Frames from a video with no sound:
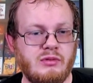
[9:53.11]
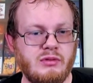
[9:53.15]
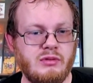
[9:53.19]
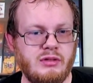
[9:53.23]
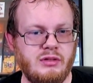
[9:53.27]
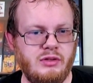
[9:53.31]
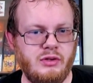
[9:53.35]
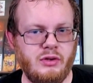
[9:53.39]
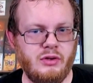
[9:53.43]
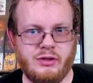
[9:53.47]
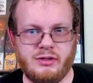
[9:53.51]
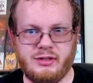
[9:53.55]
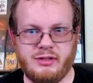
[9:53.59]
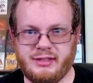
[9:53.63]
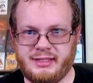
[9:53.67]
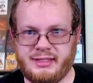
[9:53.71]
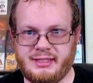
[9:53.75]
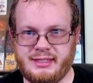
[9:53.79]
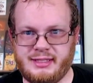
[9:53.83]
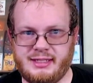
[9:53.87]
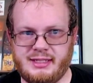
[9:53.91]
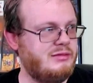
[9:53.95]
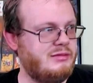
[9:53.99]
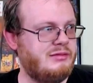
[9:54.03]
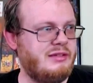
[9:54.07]

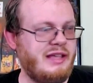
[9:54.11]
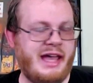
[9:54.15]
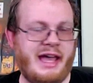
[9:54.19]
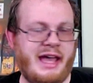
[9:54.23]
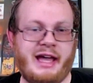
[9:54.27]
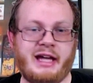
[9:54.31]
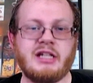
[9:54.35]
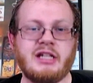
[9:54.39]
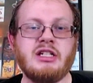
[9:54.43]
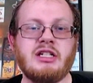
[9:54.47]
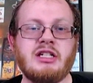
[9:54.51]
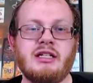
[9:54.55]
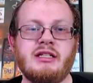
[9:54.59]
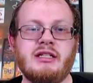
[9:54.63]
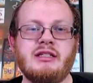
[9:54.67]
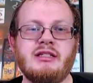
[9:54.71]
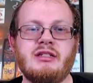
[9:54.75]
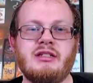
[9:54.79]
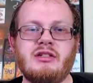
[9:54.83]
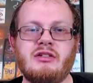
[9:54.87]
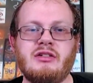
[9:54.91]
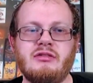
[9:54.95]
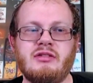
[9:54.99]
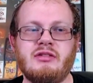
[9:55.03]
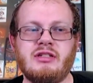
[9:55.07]
North's actions
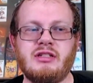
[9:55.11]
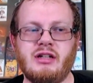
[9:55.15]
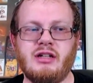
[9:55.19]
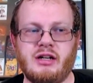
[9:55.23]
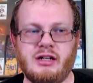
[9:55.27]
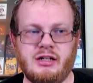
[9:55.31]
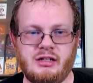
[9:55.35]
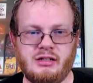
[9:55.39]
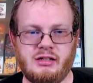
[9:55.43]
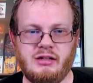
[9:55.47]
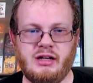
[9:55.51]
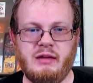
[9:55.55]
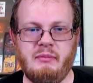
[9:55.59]
to start